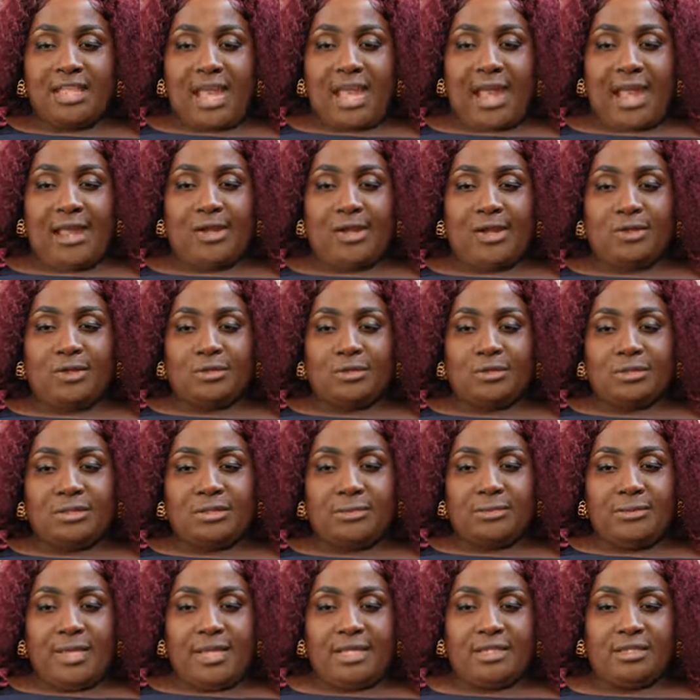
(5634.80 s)
The road
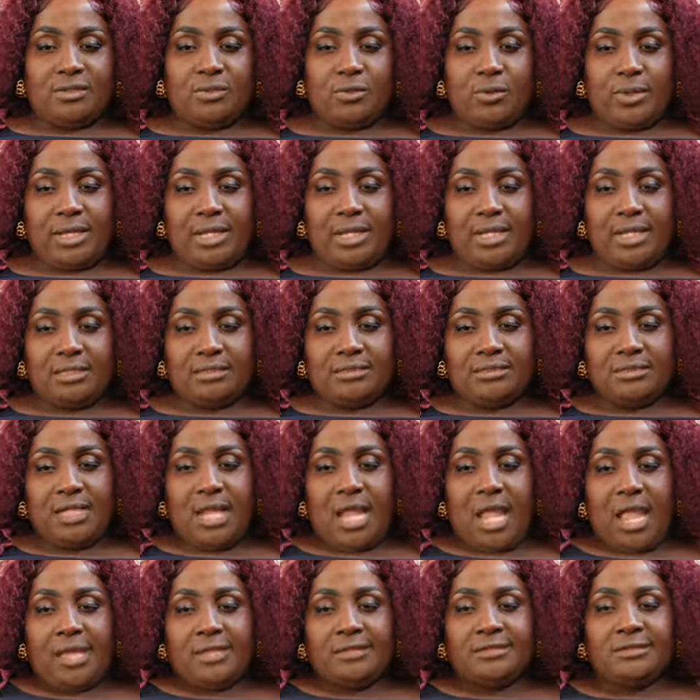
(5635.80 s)
later, I only
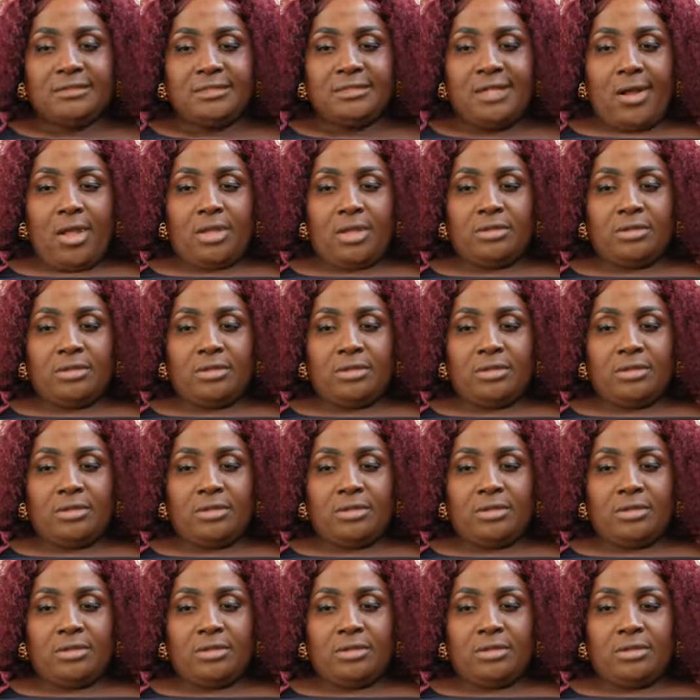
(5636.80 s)
meant well.